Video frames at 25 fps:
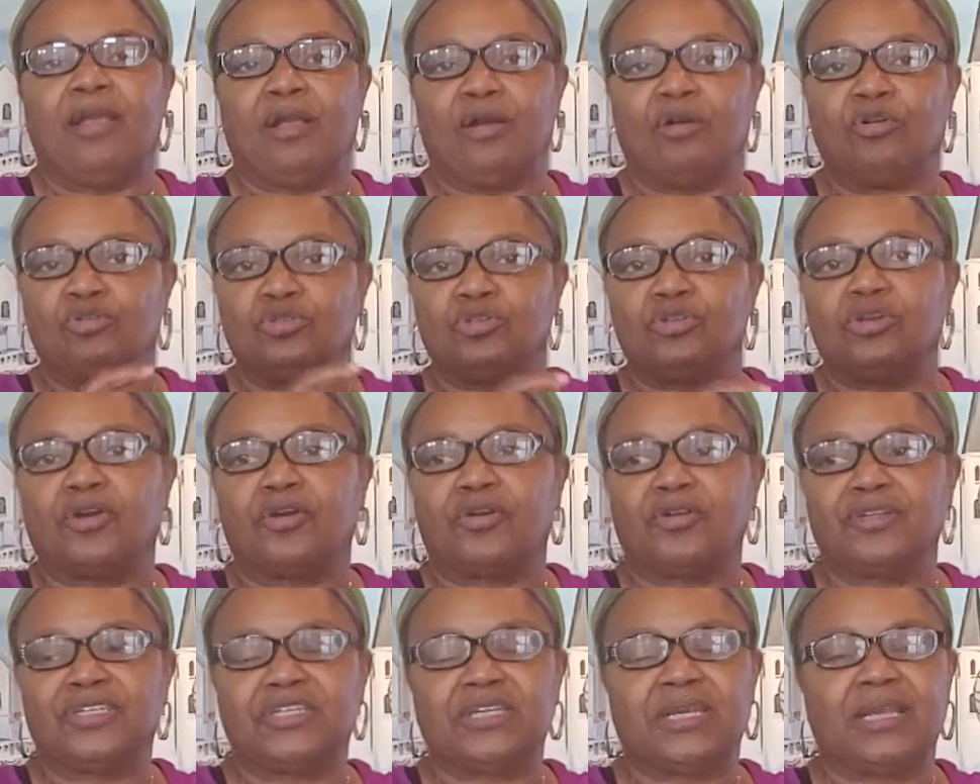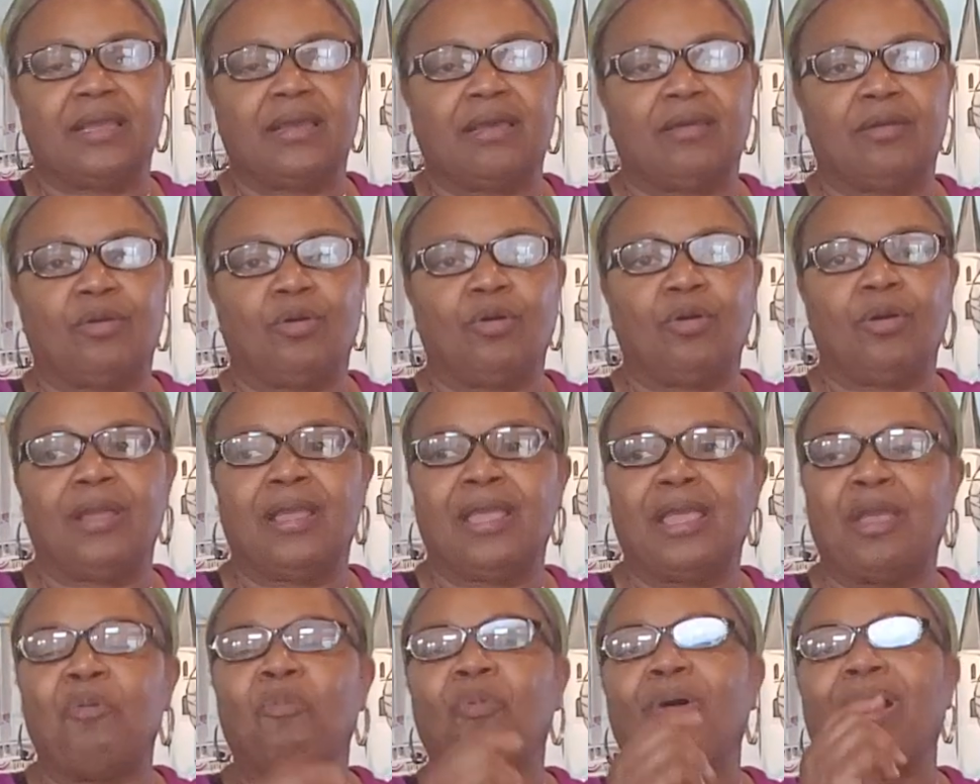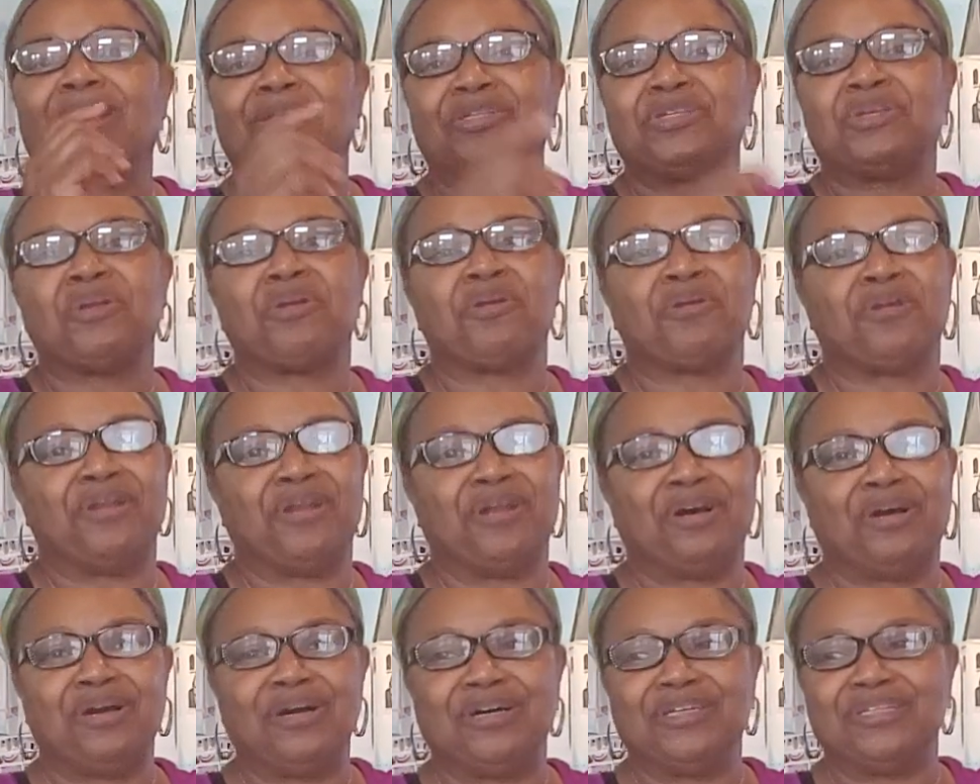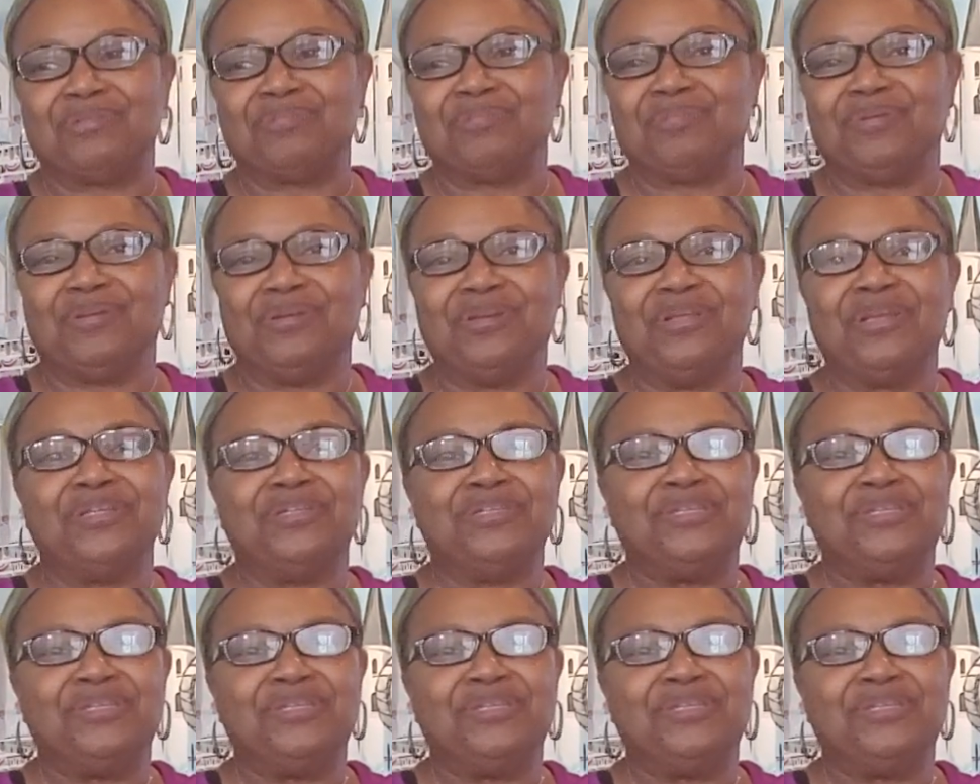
Go to her channel and watch her and her husband